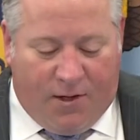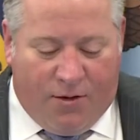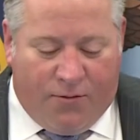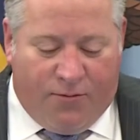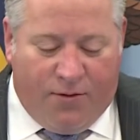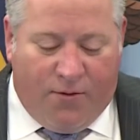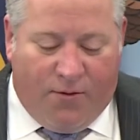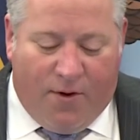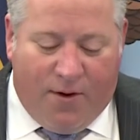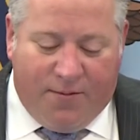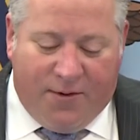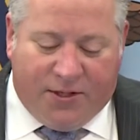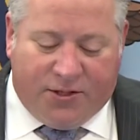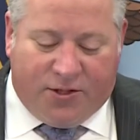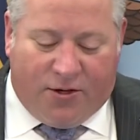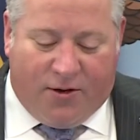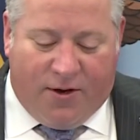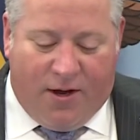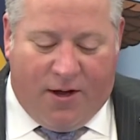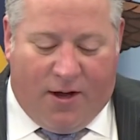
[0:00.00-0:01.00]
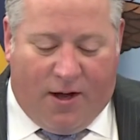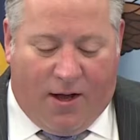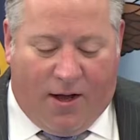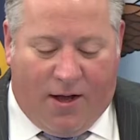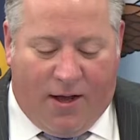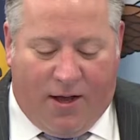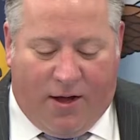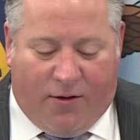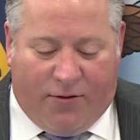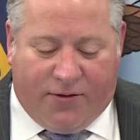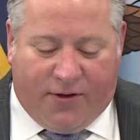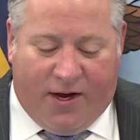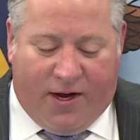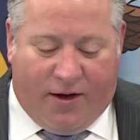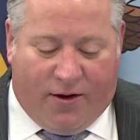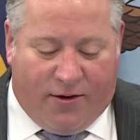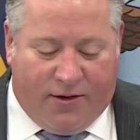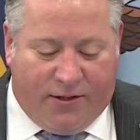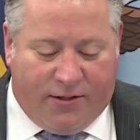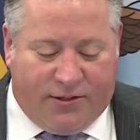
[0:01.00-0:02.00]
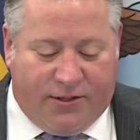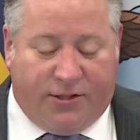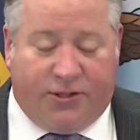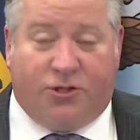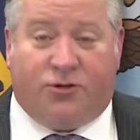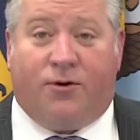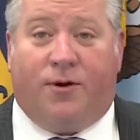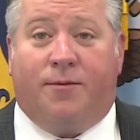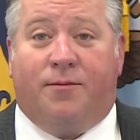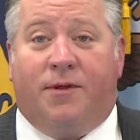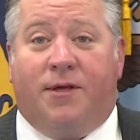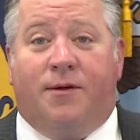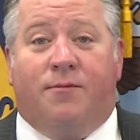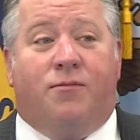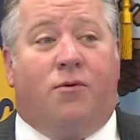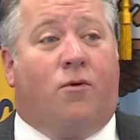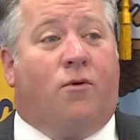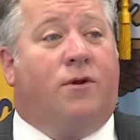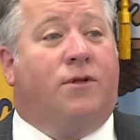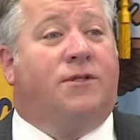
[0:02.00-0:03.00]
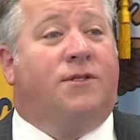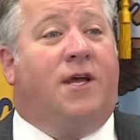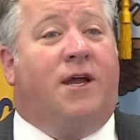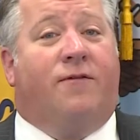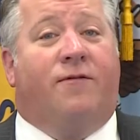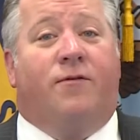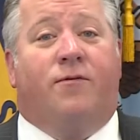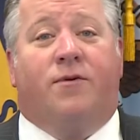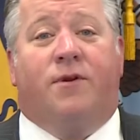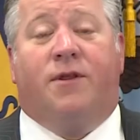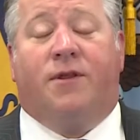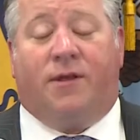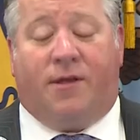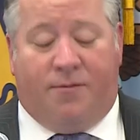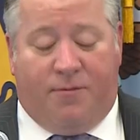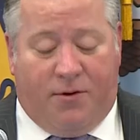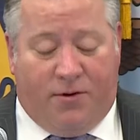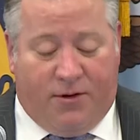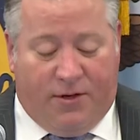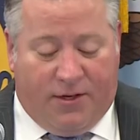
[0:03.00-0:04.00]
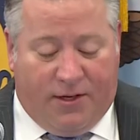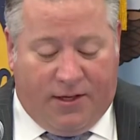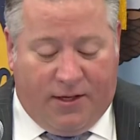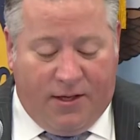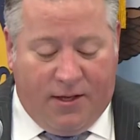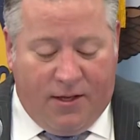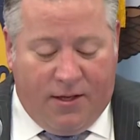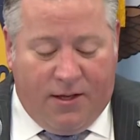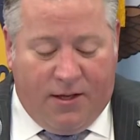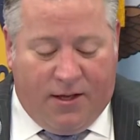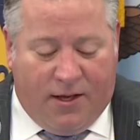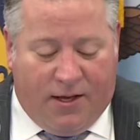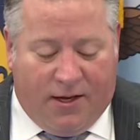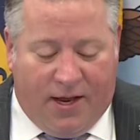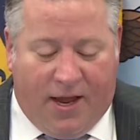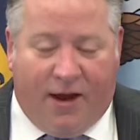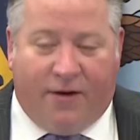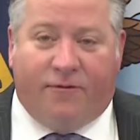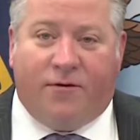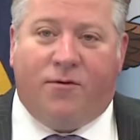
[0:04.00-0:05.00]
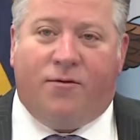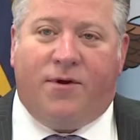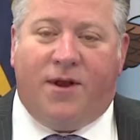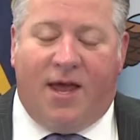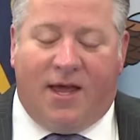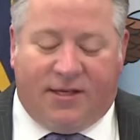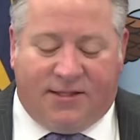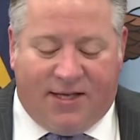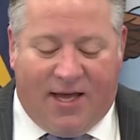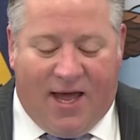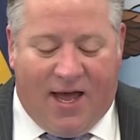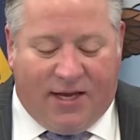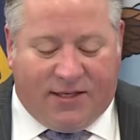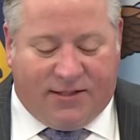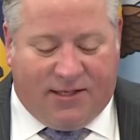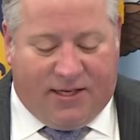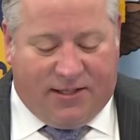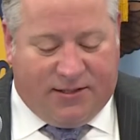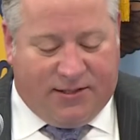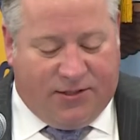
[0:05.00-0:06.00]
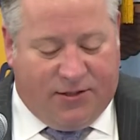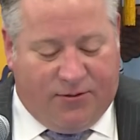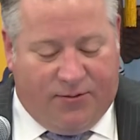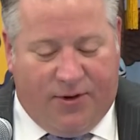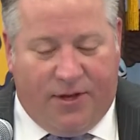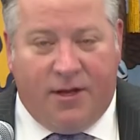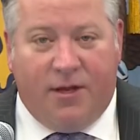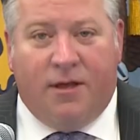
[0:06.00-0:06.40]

We want to make sure health care is extremely important to everyone in the community, and everyone has access to it